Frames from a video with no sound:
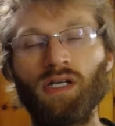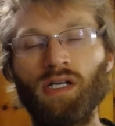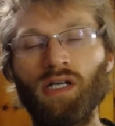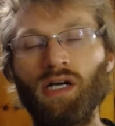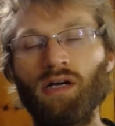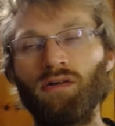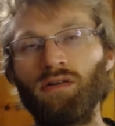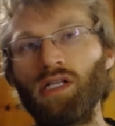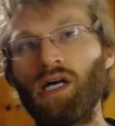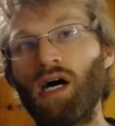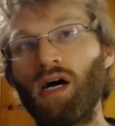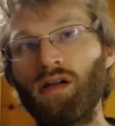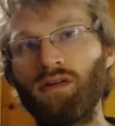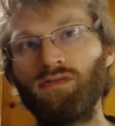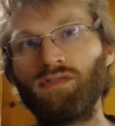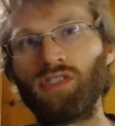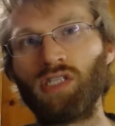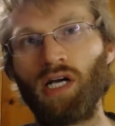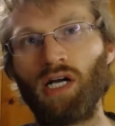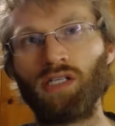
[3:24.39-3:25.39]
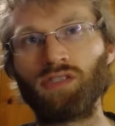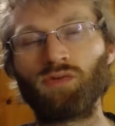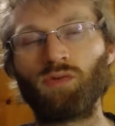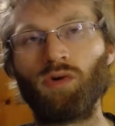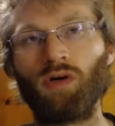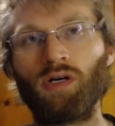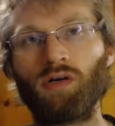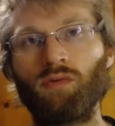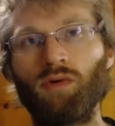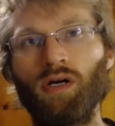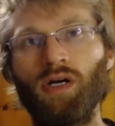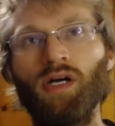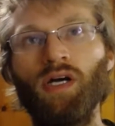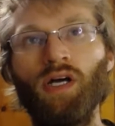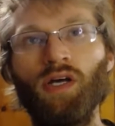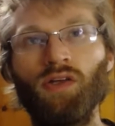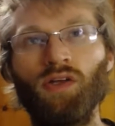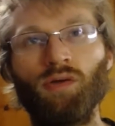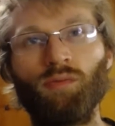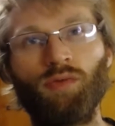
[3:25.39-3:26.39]
And how a lot of chats work, where
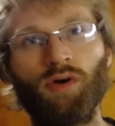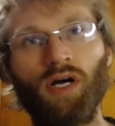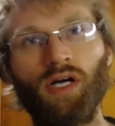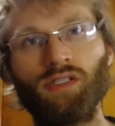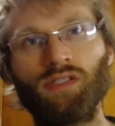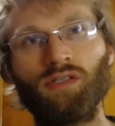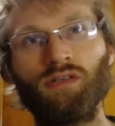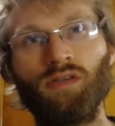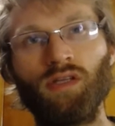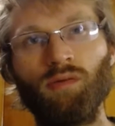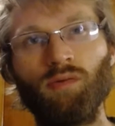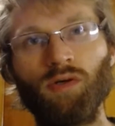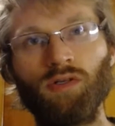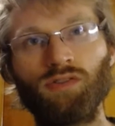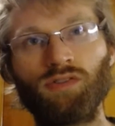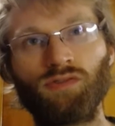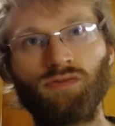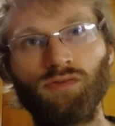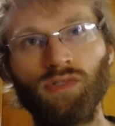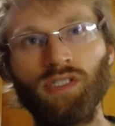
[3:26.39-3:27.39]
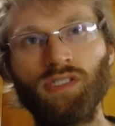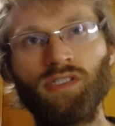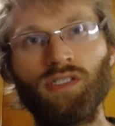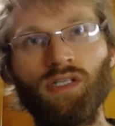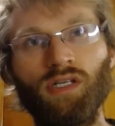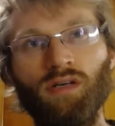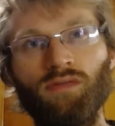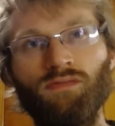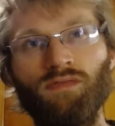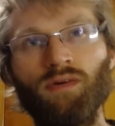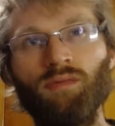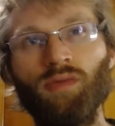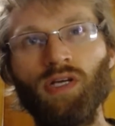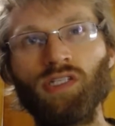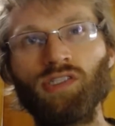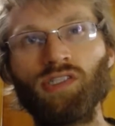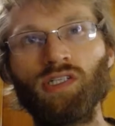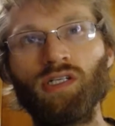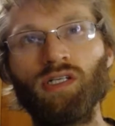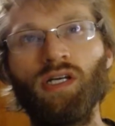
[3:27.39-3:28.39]
you're brought to the most recent
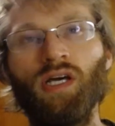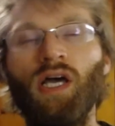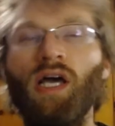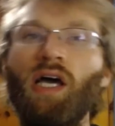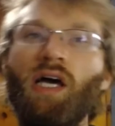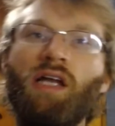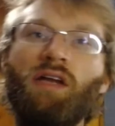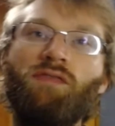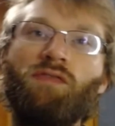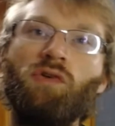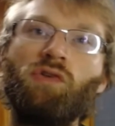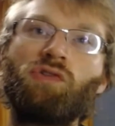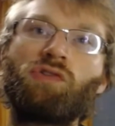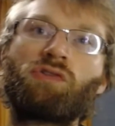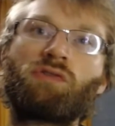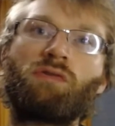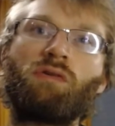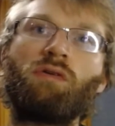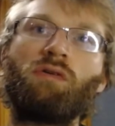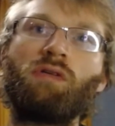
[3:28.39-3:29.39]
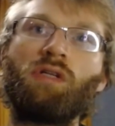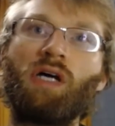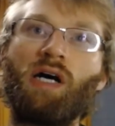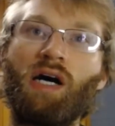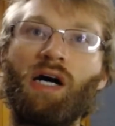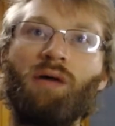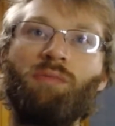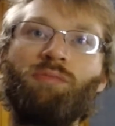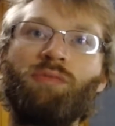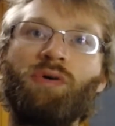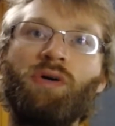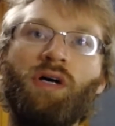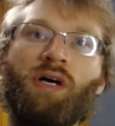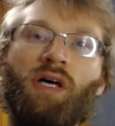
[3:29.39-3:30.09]
information, and if you scroll up,